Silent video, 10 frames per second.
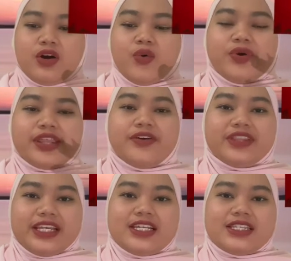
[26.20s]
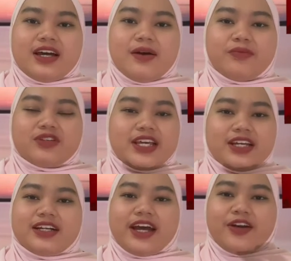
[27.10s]
Without this, motorcycle
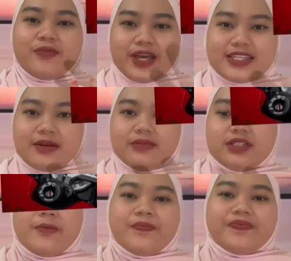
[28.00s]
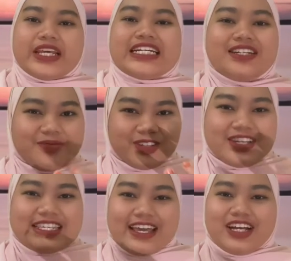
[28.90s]
cannot be assembled. The
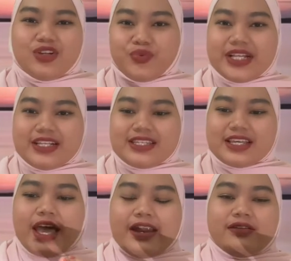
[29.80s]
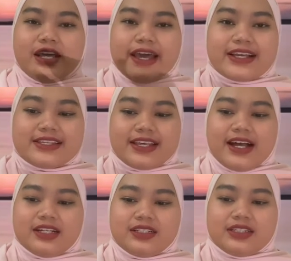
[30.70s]
motorcycle wheels and
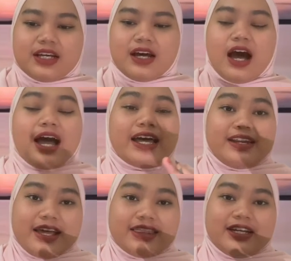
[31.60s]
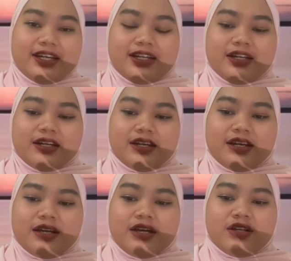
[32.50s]
axles are connected
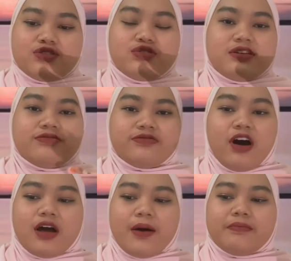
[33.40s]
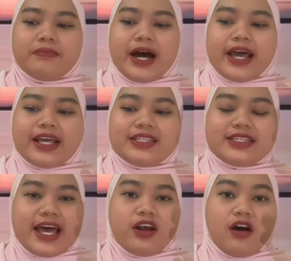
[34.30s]
to the fork by
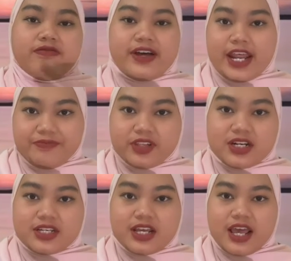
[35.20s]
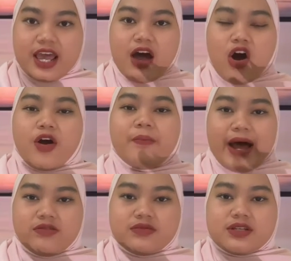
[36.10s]
set of adapters or
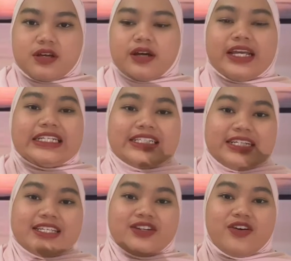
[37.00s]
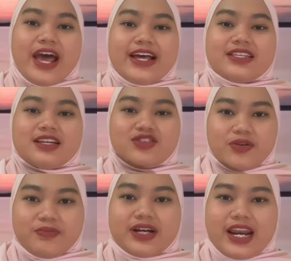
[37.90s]
mounts. Okay, this is known as a
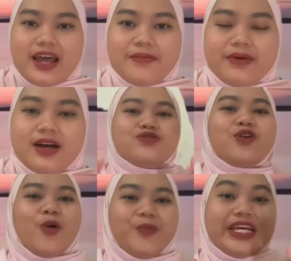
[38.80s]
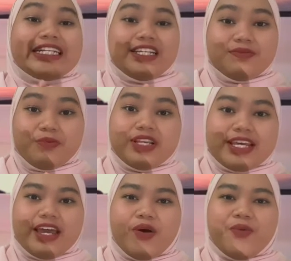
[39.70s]
triple clamp. To complete this
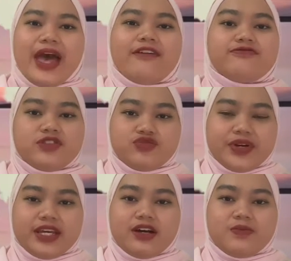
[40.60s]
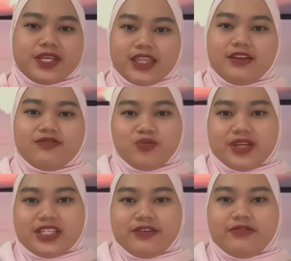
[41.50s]
project, we have three objectives to be
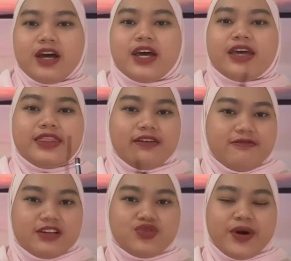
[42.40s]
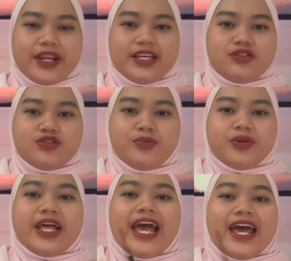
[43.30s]
achieved. The first one is to build
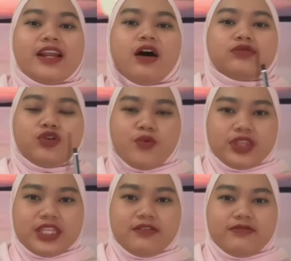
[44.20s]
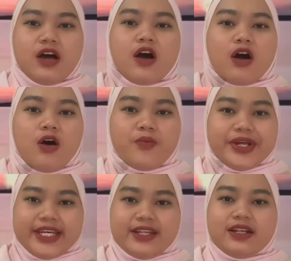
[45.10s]
an automotive
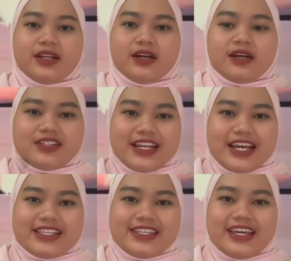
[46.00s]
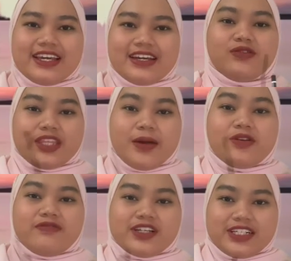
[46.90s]
component utilizing return
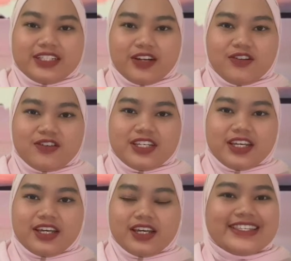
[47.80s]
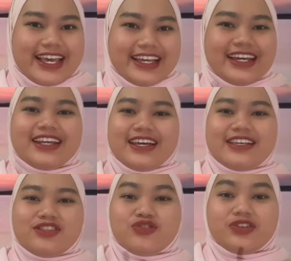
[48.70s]
manufacturing technology. Second
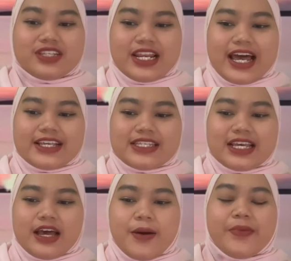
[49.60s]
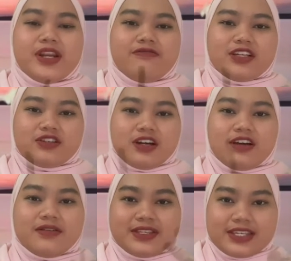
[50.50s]
is to utilize manufacturing
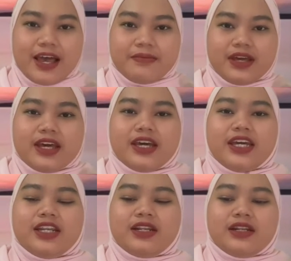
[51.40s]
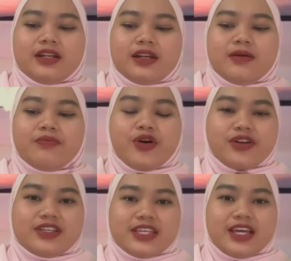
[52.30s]
concept in
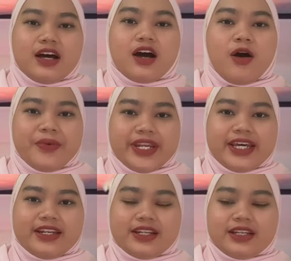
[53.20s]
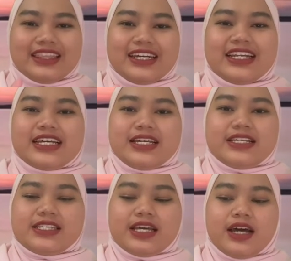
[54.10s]
producing a component. Third
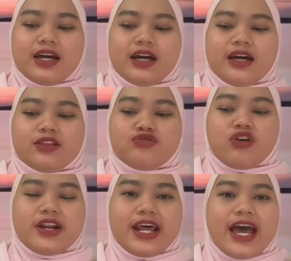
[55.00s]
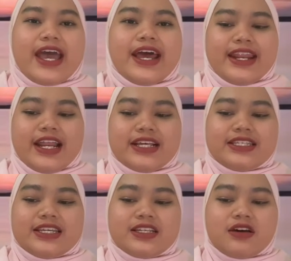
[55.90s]
is to conduct an
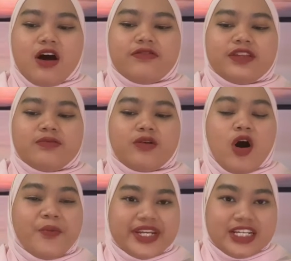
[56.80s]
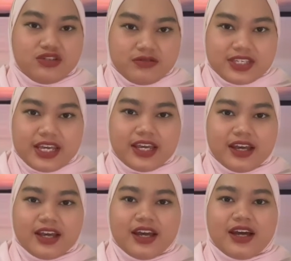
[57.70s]
analysis of the component choosing
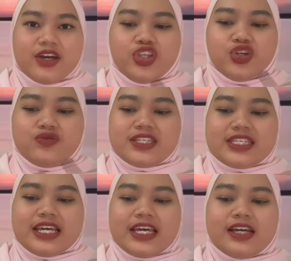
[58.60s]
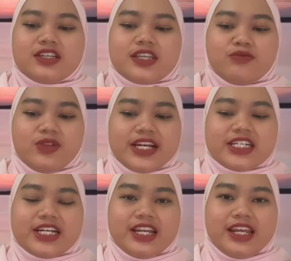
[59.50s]
using
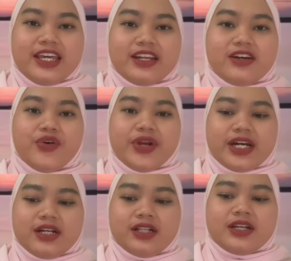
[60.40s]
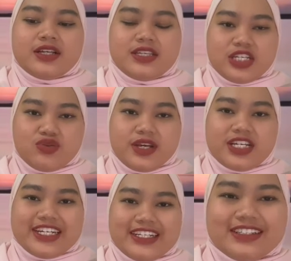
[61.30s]
simulation in a real situation.